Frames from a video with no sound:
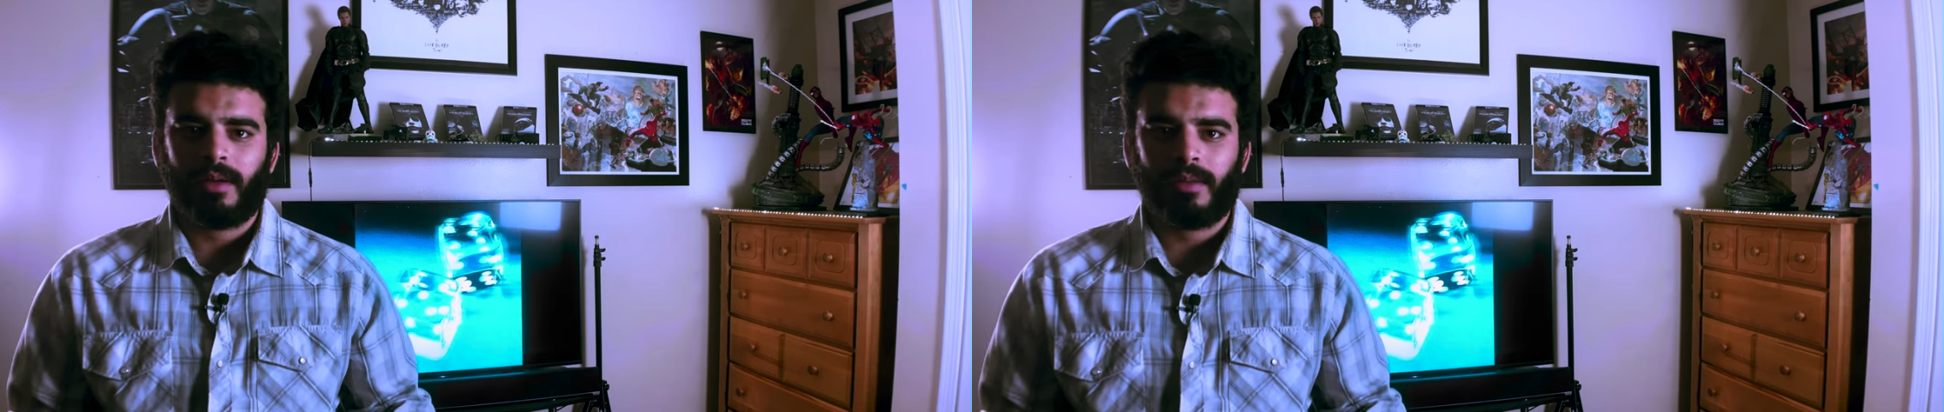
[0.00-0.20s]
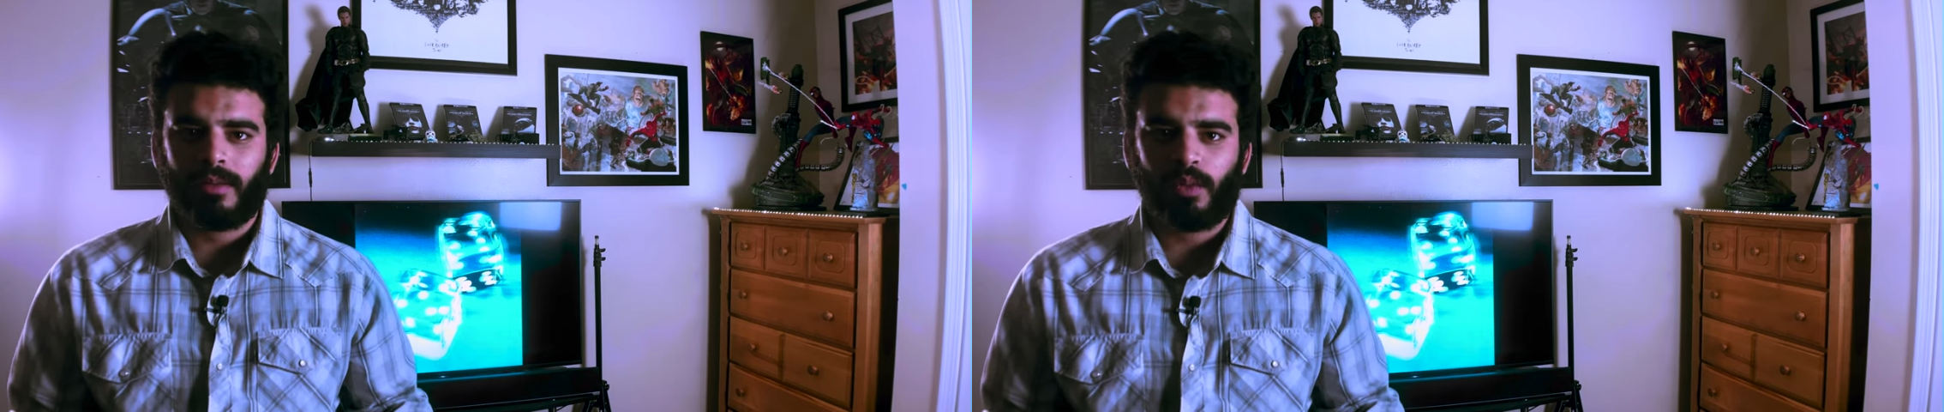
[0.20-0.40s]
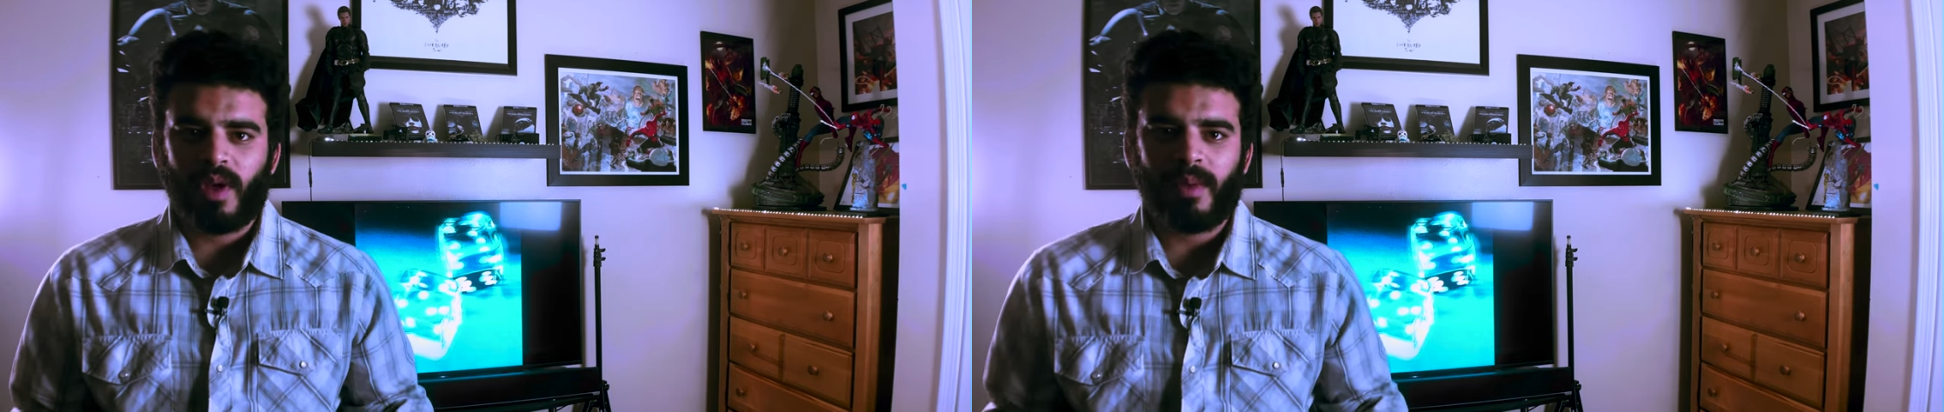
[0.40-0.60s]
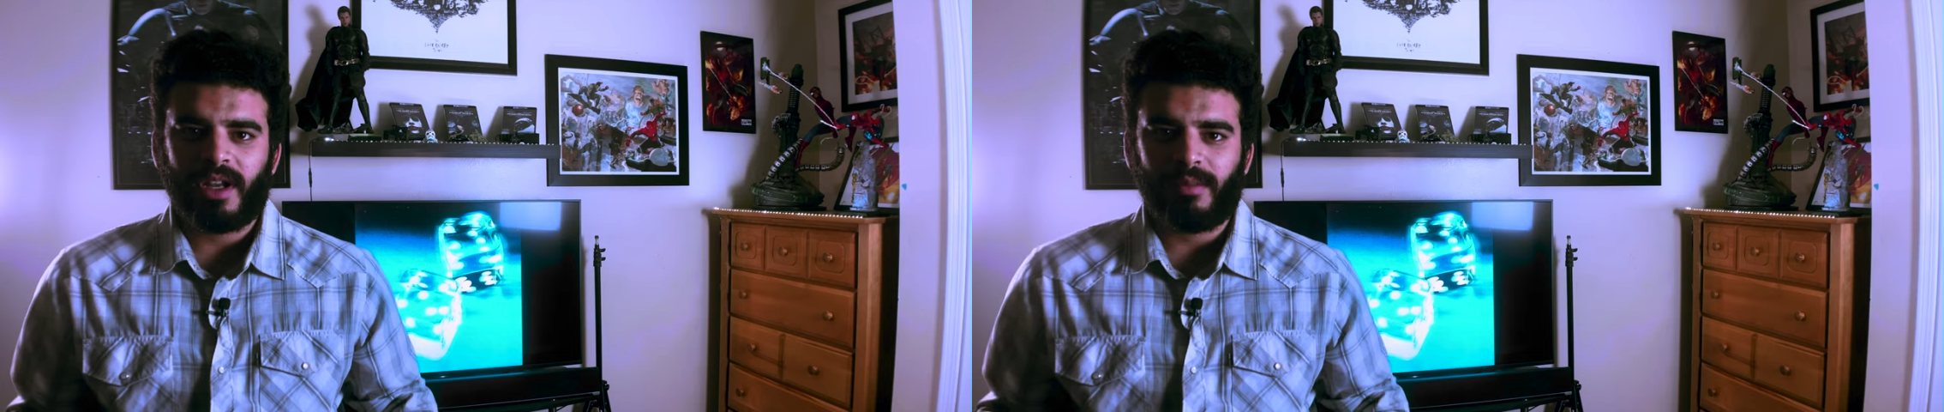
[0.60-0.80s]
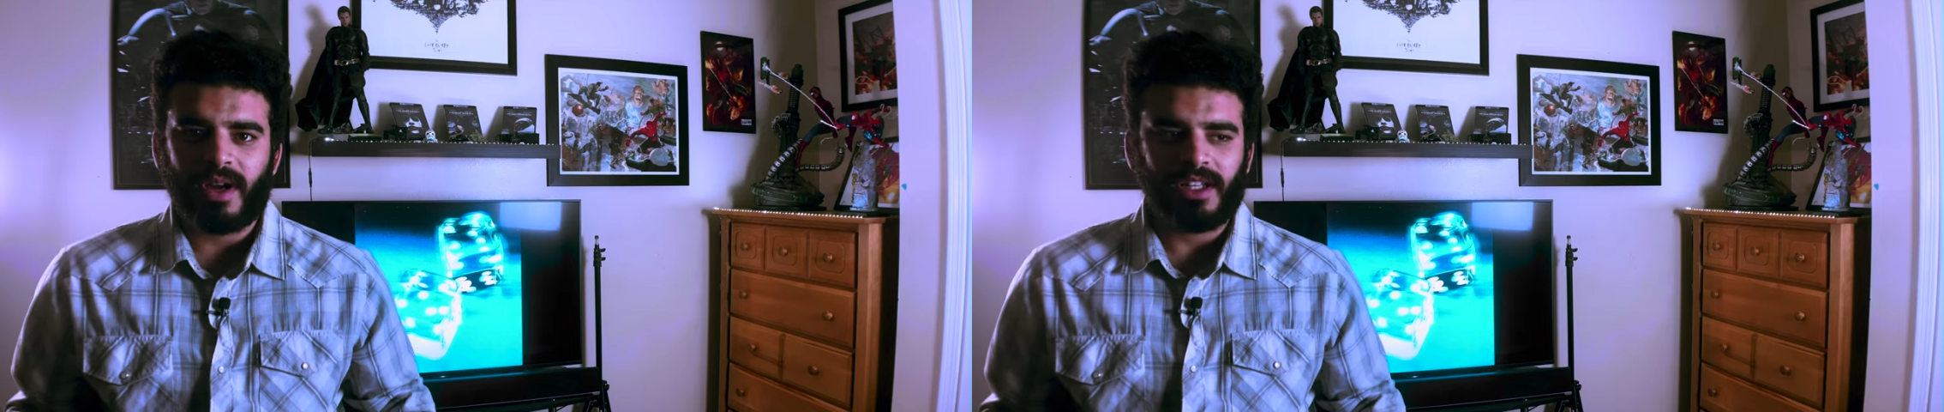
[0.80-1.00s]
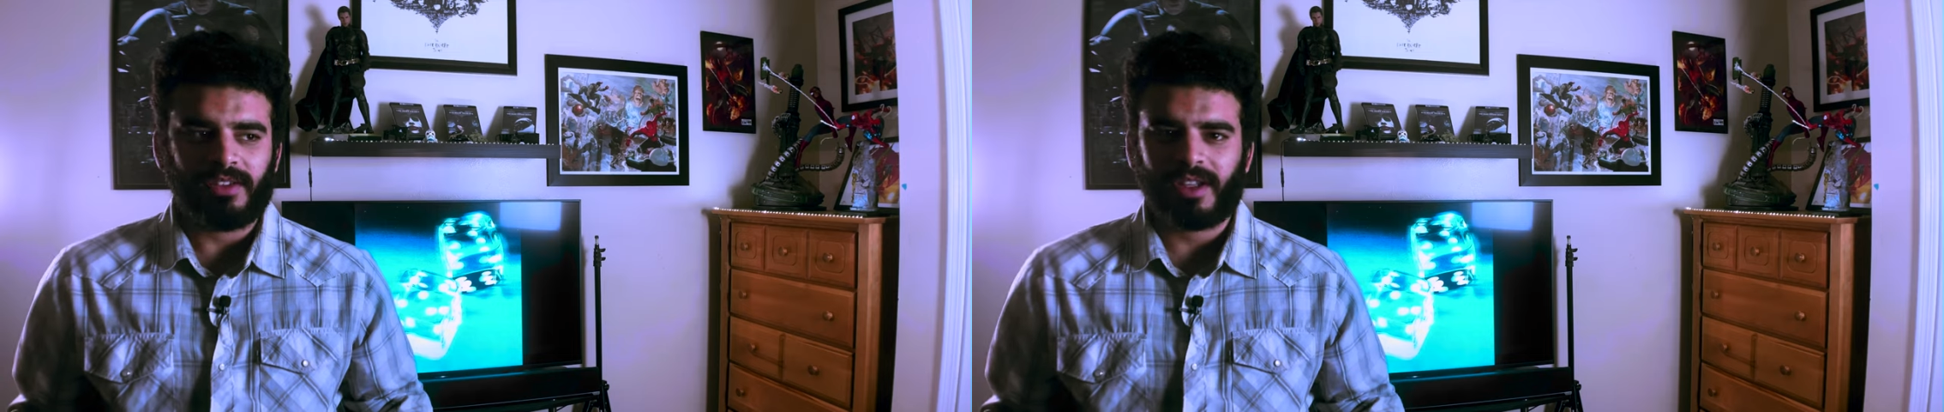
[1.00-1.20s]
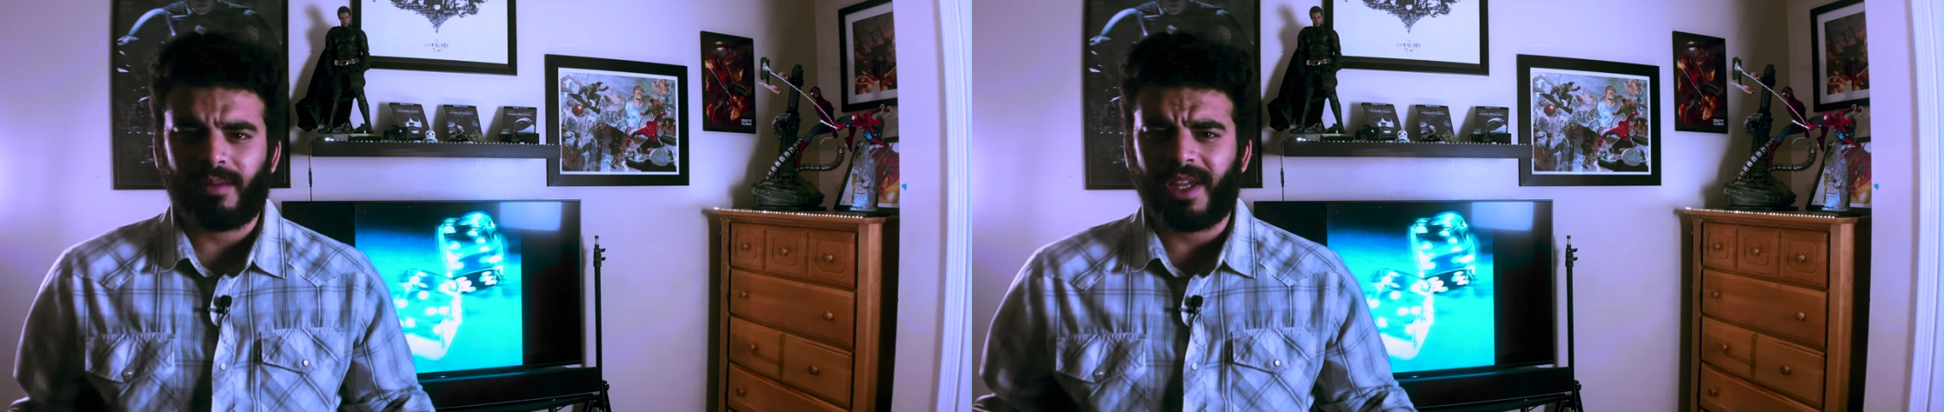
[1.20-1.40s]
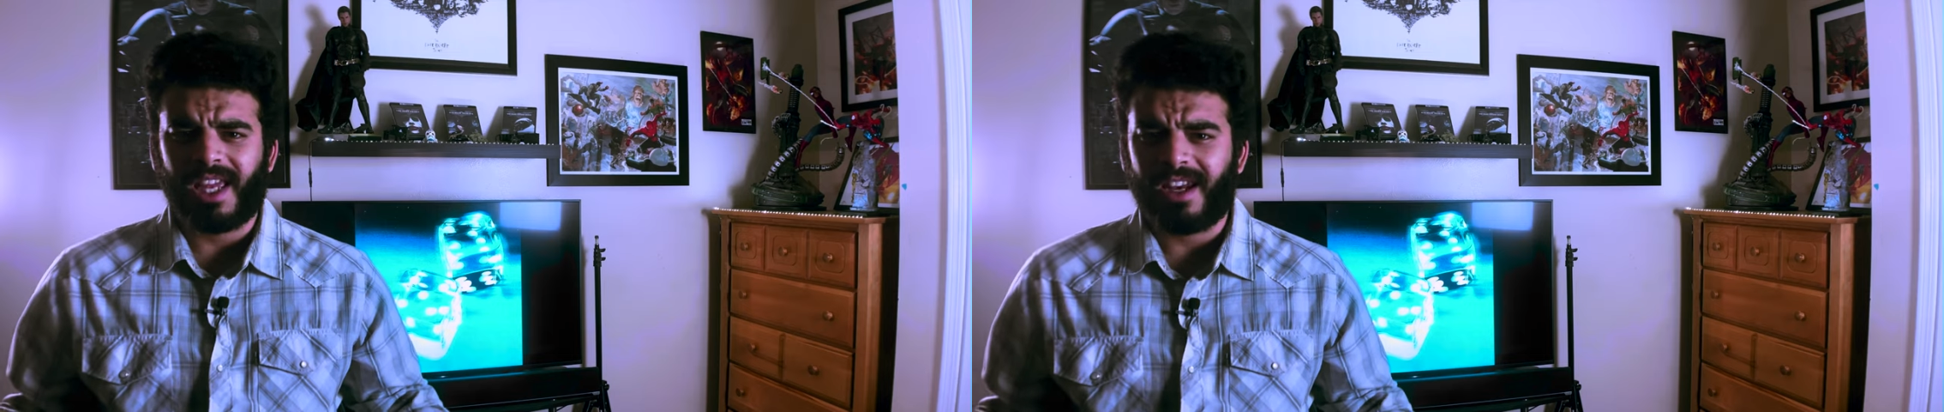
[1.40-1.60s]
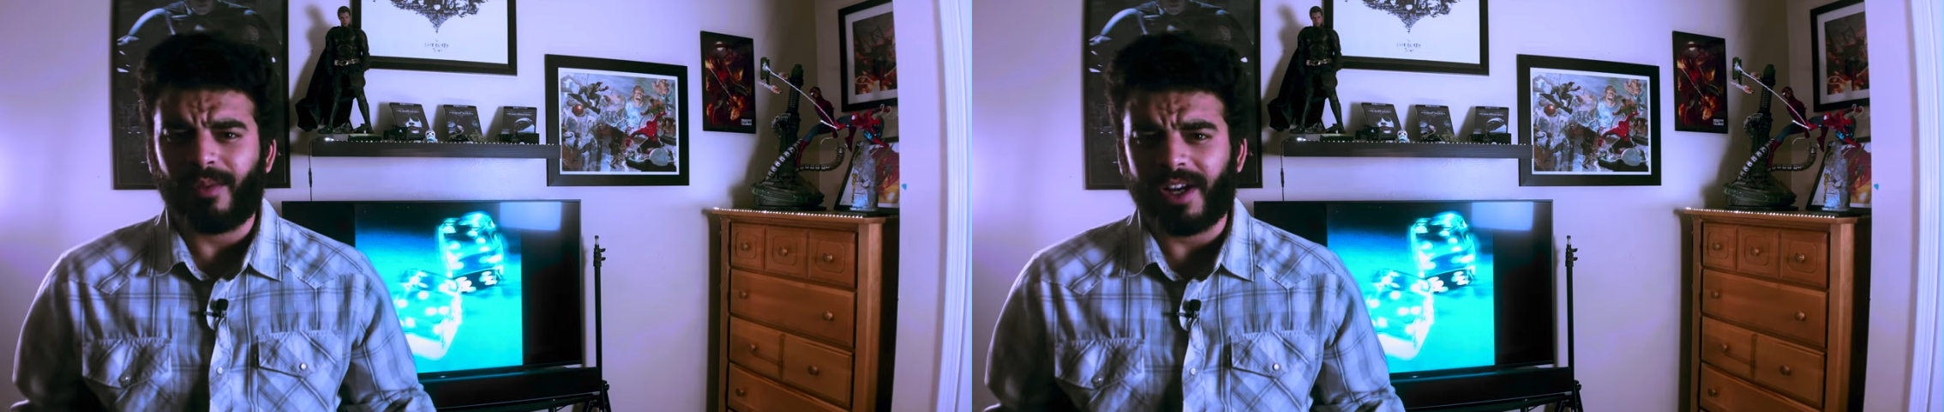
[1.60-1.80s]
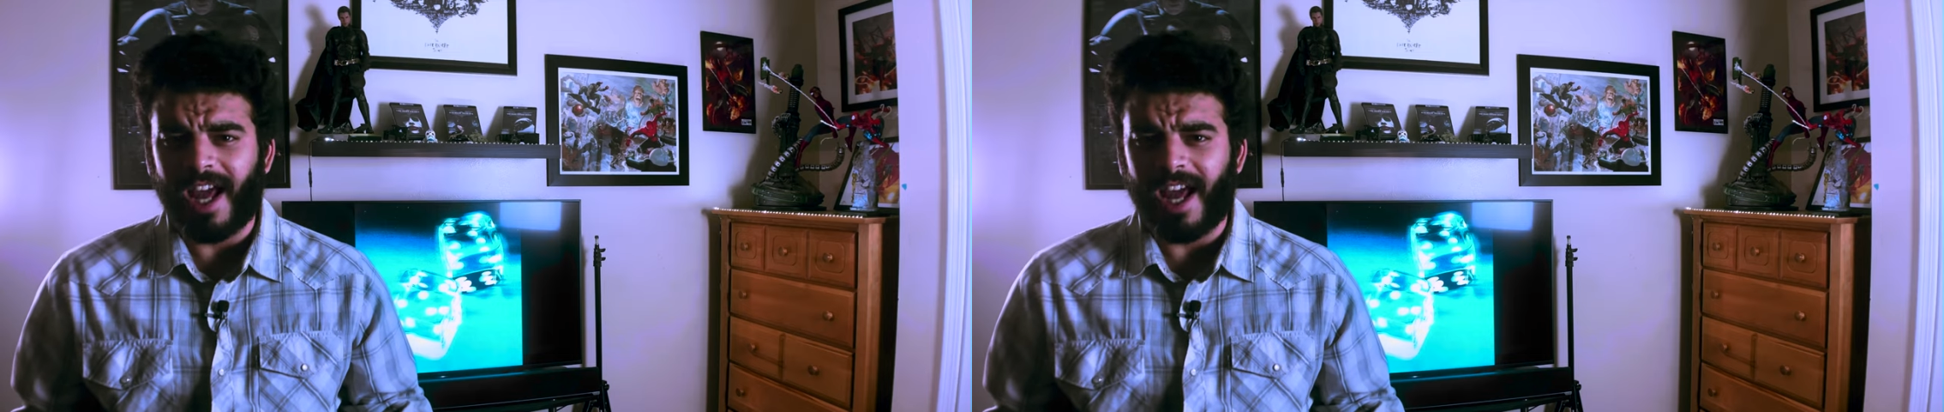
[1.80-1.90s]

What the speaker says: women and money is gonna make anyone